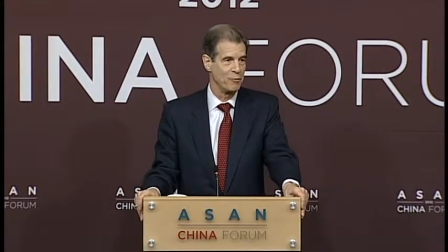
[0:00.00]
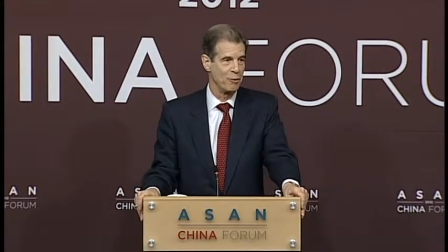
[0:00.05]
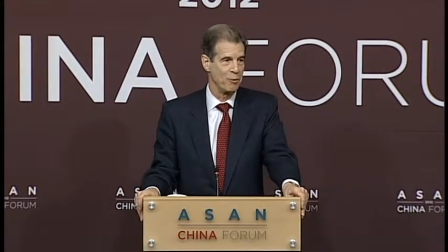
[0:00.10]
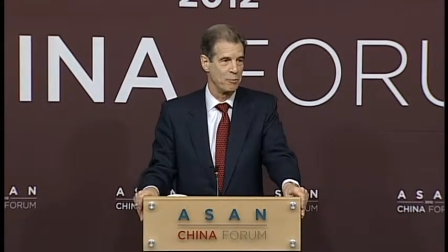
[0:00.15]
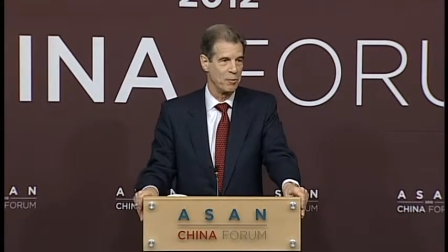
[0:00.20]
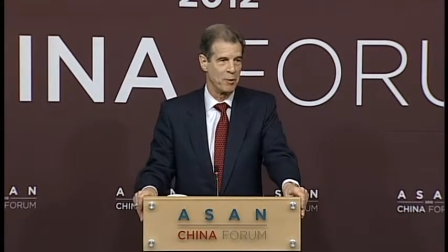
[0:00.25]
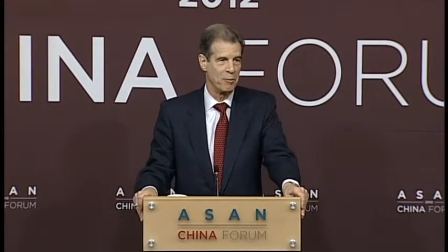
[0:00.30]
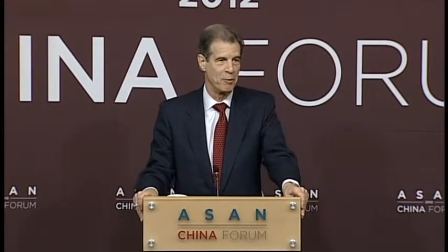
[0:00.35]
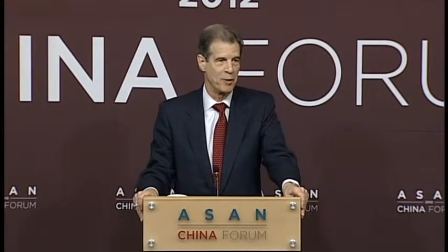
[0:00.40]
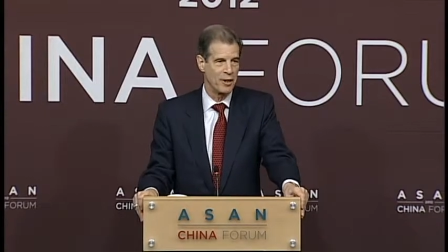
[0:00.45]

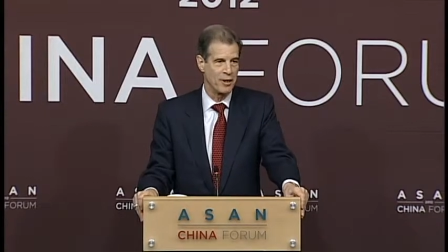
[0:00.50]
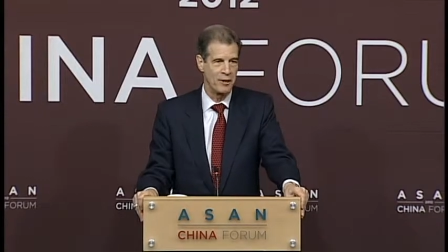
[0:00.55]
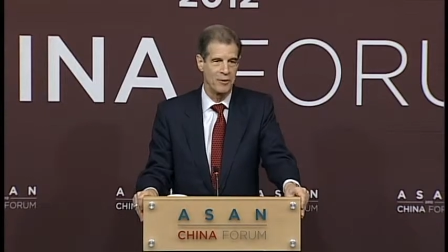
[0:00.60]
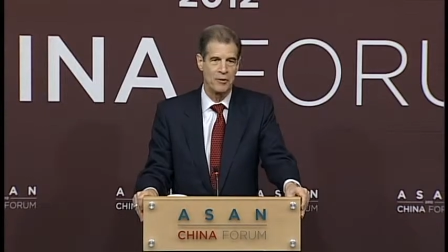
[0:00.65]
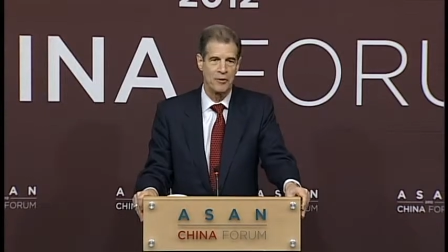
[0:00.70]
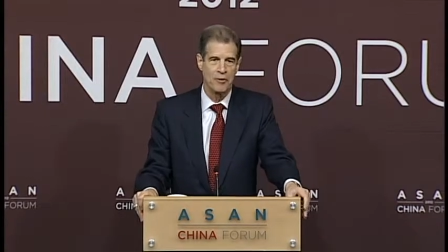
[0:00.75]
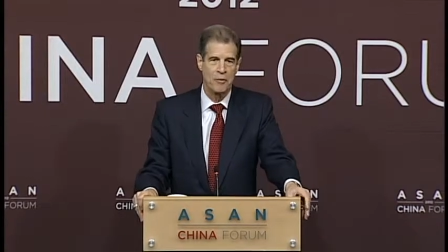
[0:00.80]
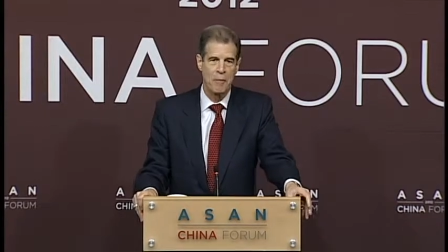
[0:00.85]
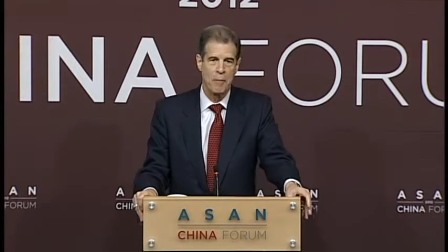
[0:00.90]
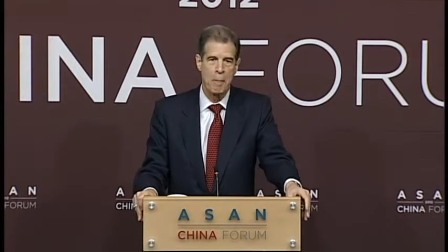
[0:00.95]

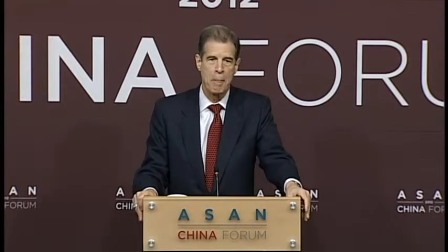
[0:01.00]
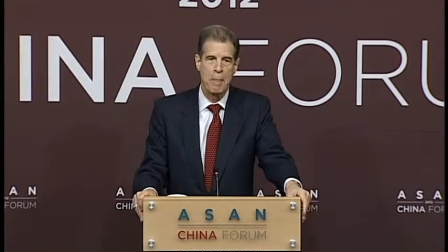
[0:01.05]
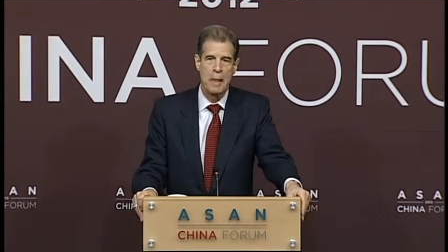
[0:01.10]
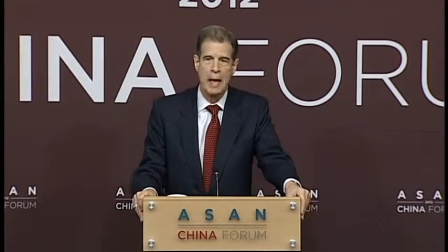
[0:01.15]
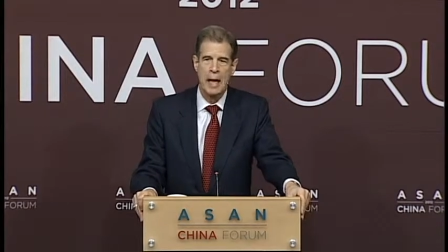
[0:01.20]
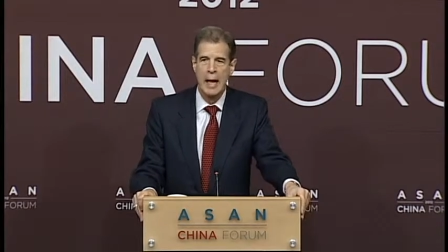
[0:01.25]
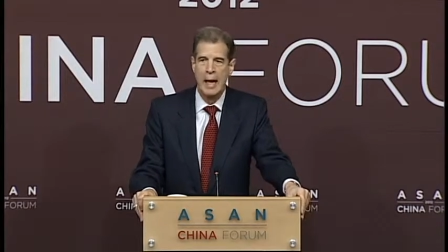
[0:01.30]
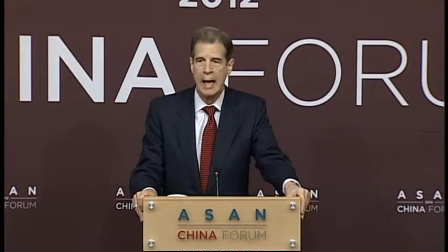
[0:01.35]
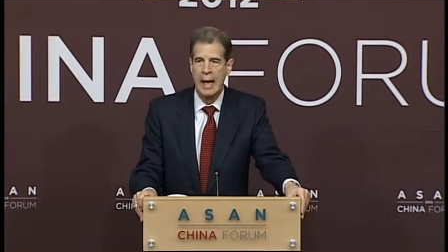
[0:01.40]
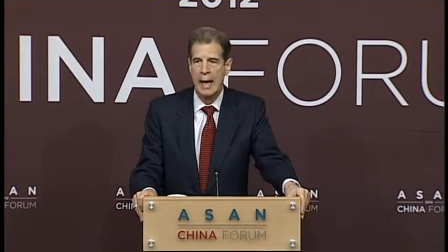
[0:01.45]
Republicans
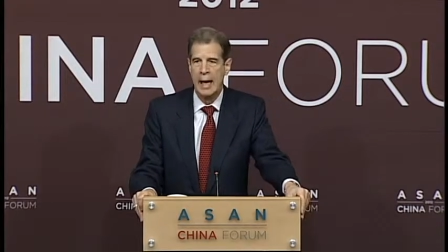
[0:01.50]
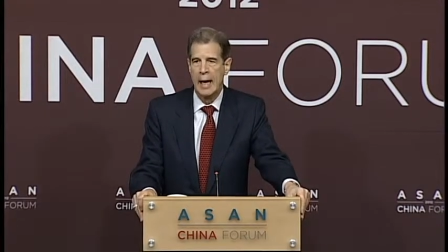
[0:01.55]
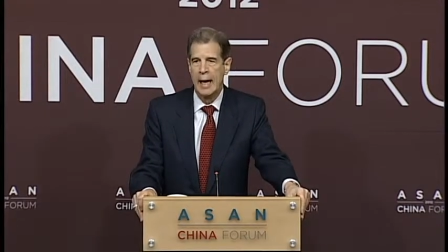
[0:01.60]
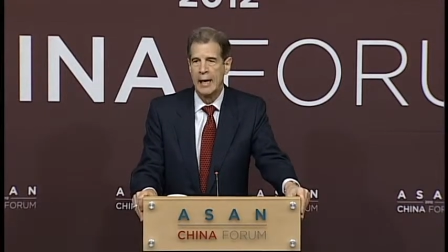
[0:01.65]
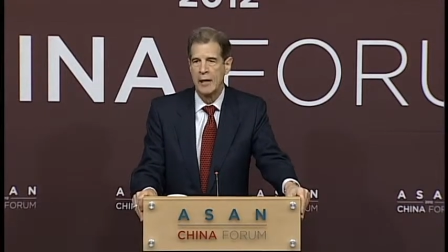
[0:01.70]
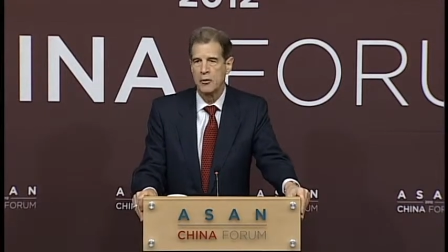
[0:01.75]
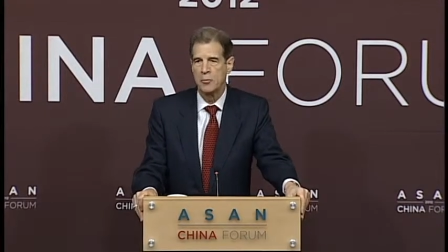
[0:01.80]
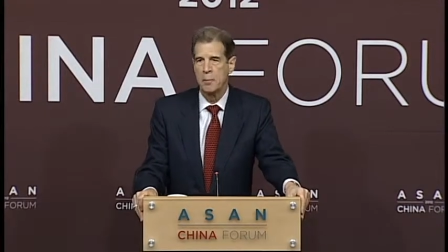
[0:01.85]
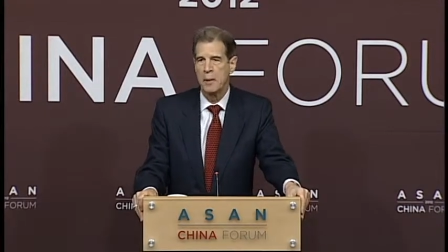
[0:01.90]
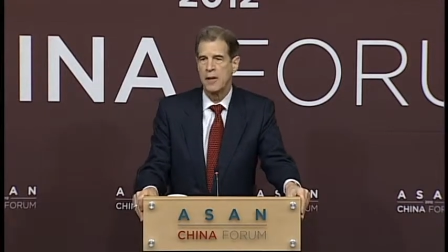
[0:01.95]

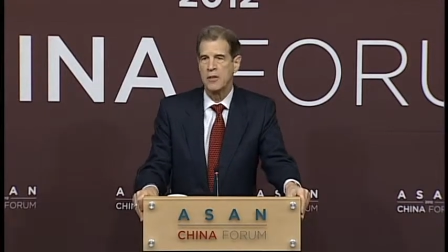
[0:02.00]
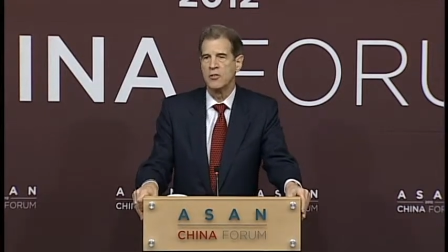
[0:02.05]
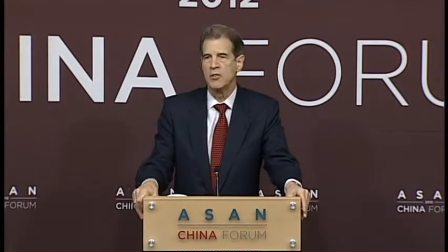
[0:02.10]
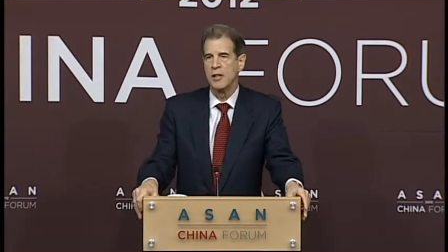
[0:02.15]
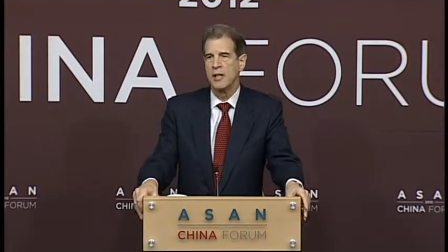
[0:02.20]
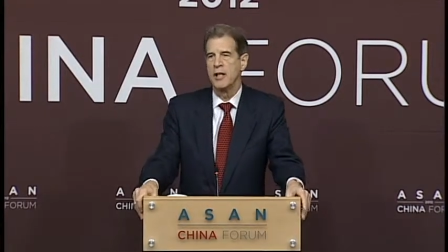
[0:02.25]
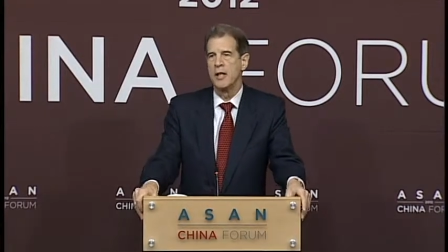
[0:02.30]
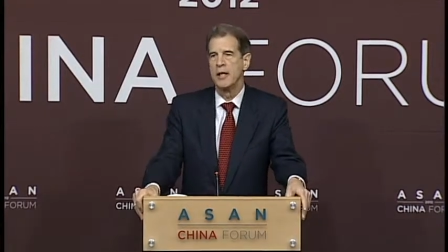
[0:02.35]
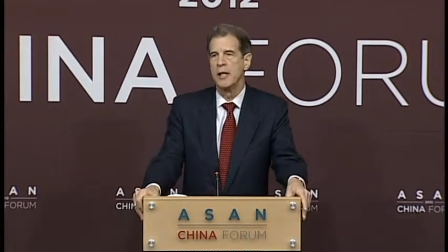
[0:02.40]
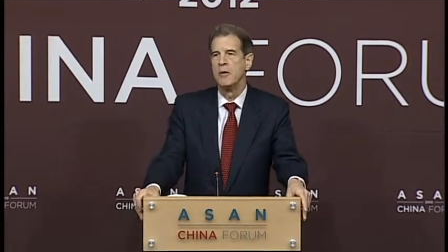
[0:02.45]
has
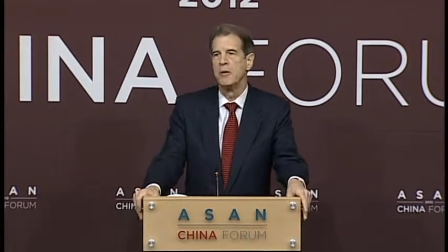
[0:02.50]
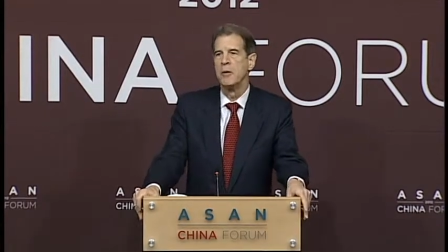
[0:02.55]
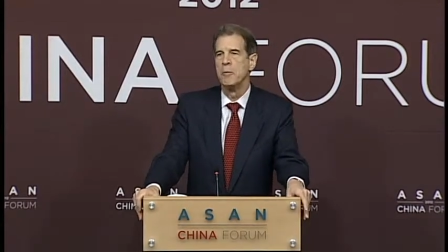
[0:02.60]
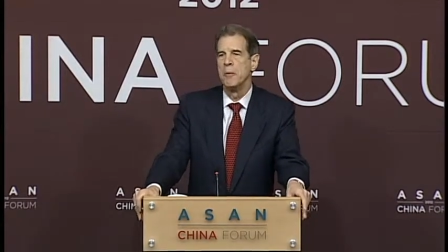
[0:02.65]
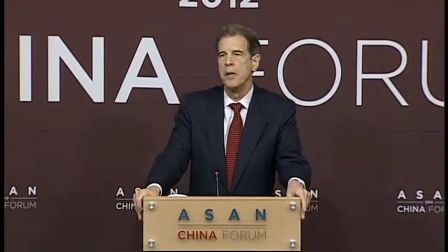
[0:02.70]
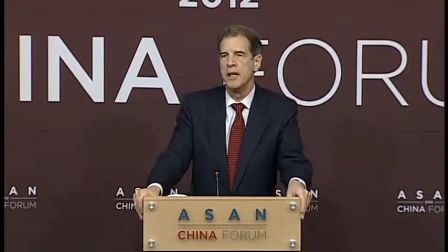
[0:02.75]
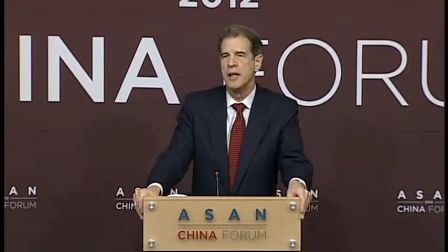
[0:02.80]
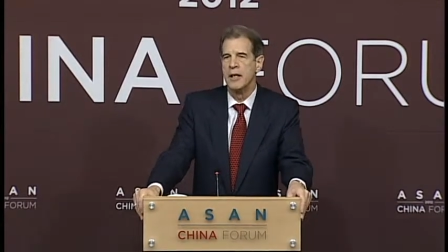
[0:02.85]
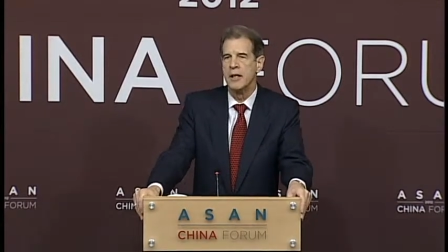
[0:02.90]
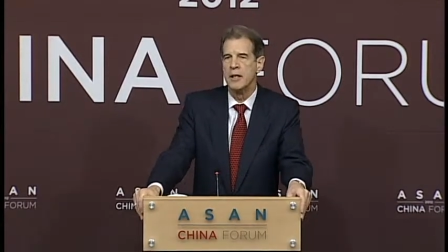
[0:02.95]
basically
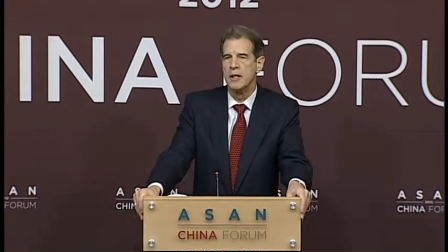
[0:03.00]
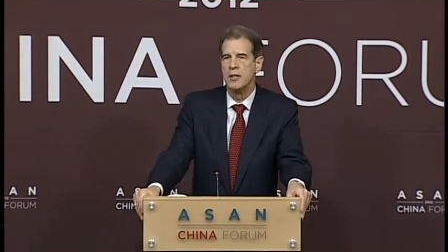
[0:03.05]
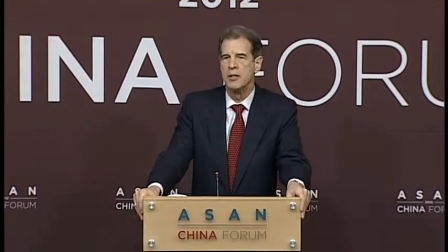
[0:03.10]
remained